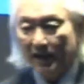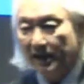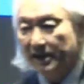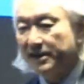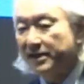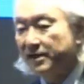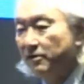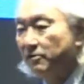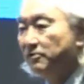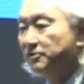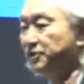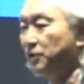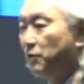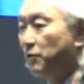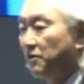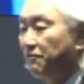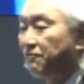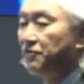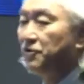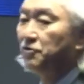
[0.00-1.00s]
It kills
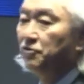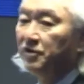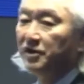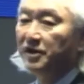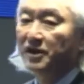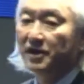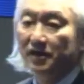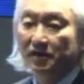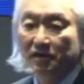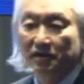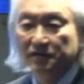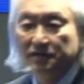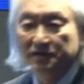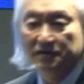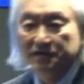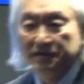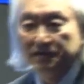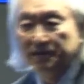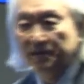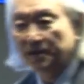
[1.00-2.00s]
you in a few years.
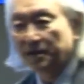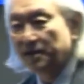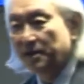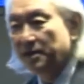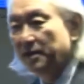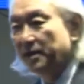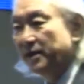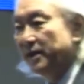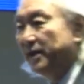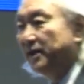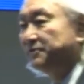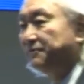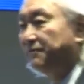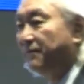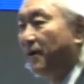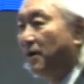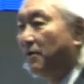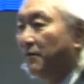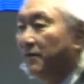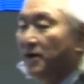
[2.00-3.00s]
It's
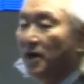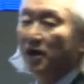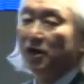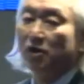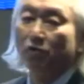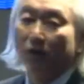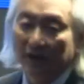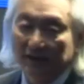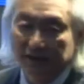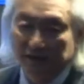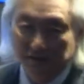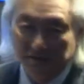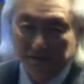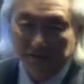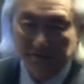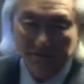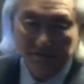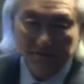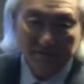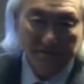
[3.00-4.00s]
very
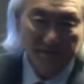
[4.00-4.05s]
aggressive,